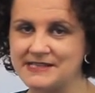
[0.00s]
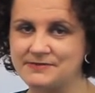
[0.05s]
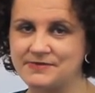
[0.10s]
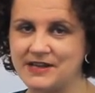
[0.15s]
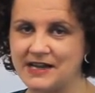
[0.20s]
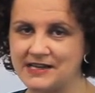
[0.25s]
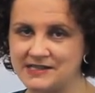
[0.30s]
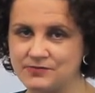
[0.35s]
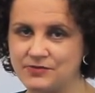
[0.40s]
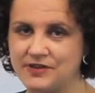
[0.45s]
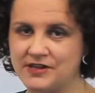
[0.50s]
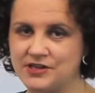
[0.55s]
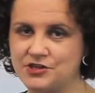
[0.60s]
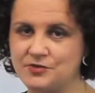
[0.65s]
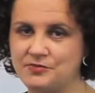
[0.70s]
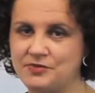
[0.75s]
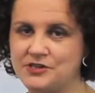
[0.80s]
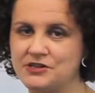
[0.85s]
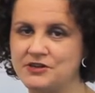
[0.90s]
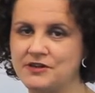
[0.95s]
that's what they
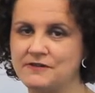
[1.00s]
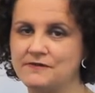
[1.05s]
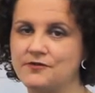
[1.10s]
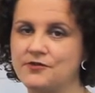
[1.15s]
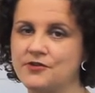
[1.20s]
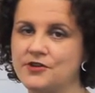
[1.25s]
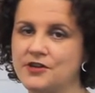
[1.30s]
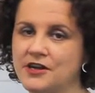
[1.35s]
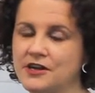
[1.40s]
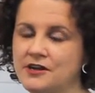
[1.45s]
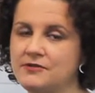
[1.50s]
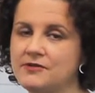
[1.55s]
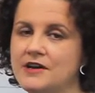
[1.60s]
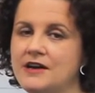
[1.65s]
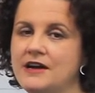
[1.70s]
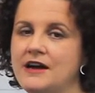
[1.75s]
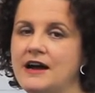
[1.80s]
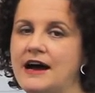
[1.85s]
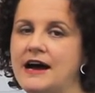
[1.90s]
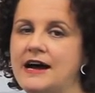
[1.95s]
should be doing for you.
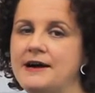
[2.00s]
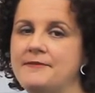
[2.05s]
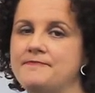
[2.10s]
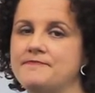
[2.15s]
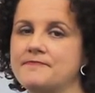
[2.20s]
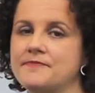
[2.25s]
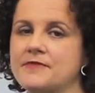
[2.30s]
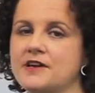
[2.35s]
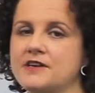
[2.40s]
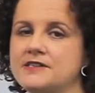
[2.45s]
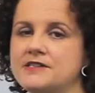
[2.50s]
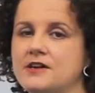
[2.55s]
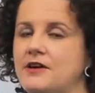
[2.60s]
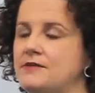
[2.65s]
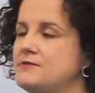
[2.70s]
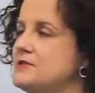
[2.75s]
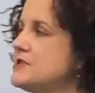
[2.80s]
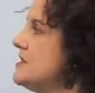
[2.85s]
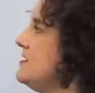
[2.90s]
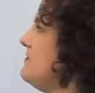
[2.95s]
Um, so
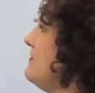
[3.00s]
I'm just going